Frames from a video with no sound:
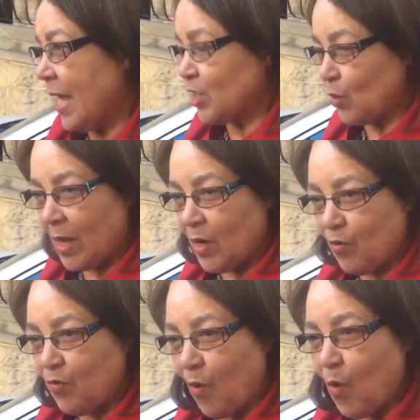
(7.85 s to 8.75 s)
And so I
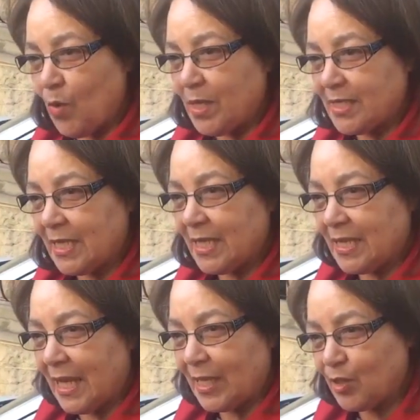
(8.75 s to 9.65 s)
look forward
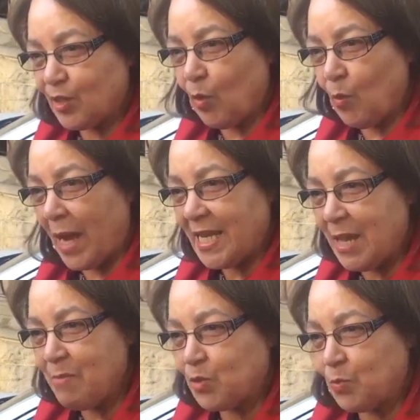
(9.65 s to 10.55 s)
that, you know, my
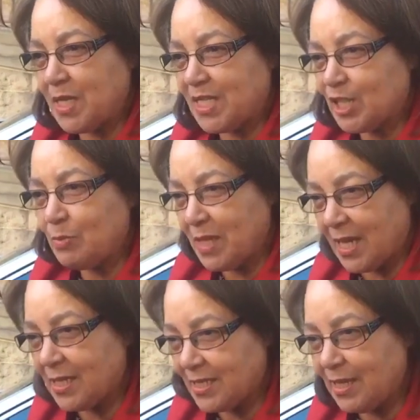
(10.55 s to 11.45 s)
name is being
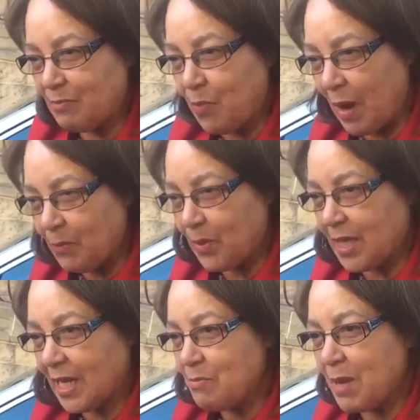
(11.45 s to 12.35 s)
smeared in
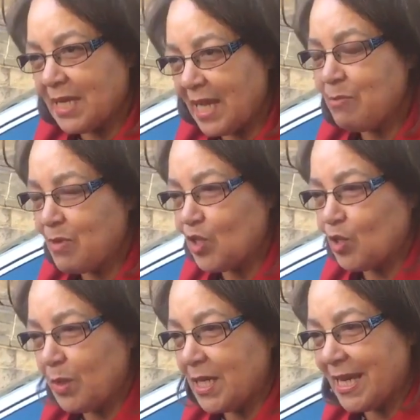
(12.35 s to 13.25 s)
public and my name
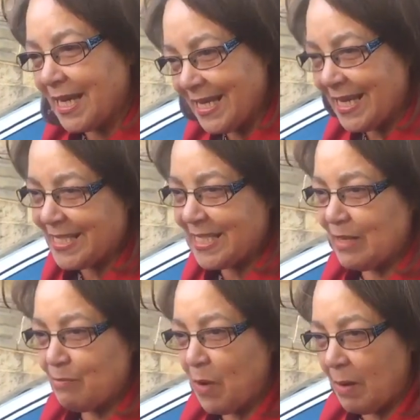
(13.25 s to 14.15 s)
needs to be cleared
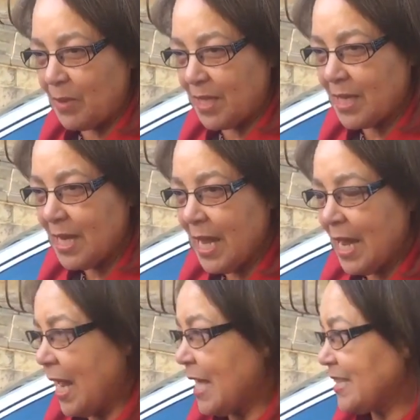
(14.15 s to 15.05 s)
in public.
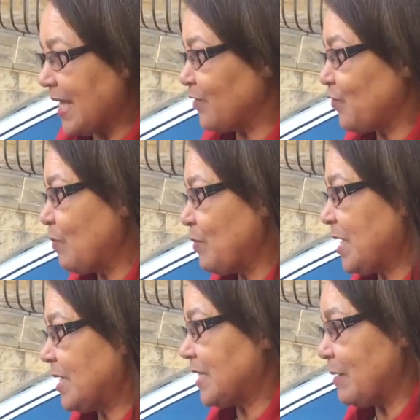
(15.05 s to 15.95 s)
And that for
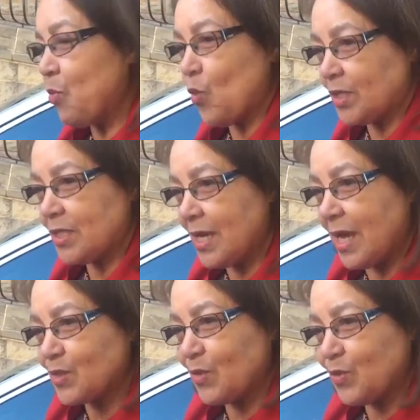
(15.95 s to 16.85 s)
me is the important
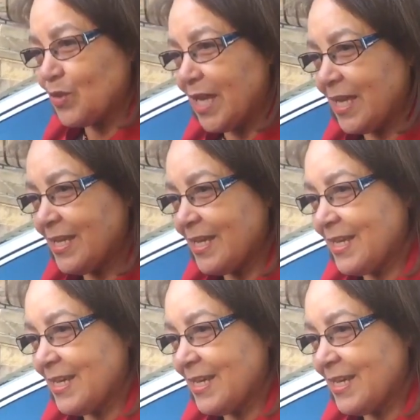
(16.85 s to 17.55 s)
task of today.